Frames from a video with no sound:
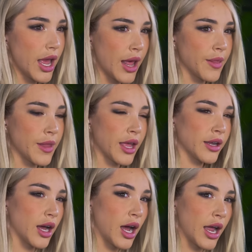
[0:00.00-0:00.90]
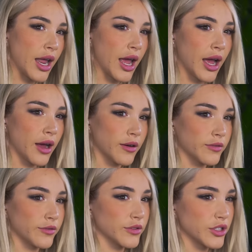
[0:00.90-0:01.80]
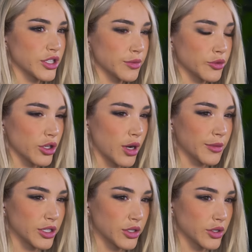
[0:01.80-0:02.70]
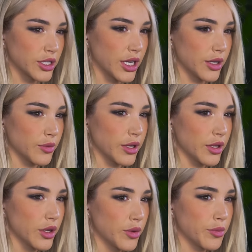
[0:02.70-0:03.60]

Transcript: And then I have some trauma associated with